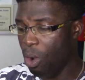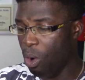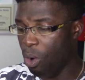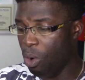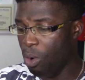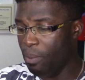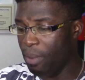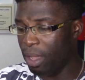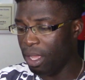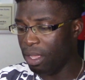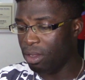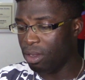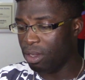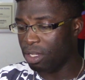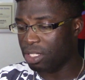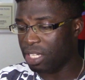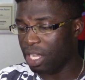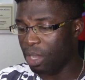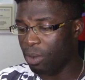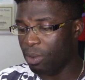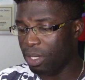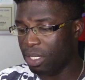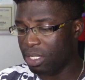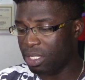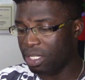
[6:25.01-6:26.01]
Oh my gosh,
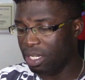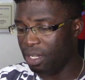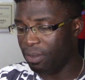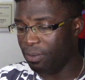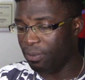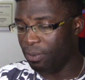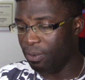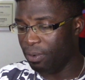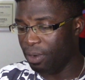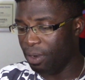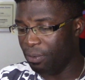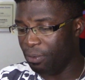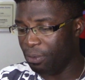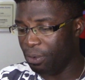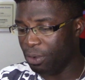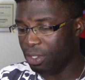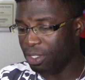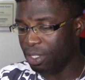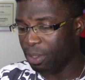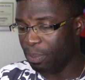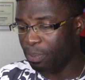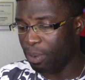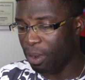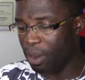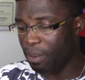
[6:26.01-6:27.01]
I want to see the
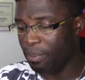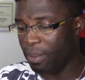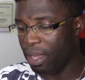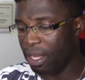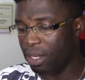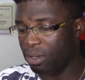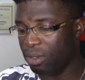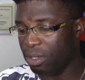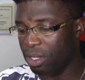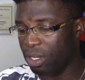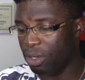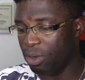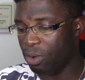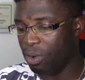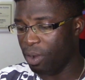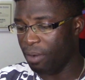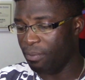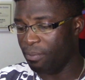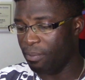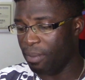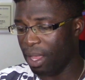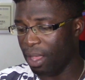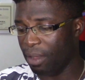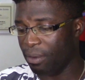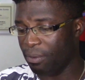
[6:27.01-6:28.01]
300-pound man do the
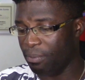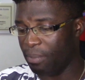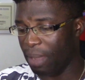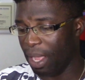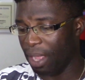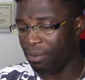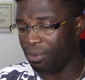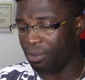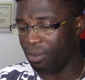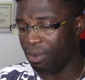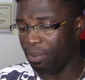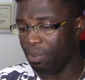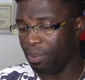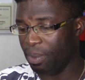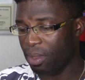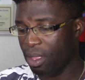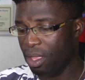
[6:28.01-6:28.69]
no-hand backflip.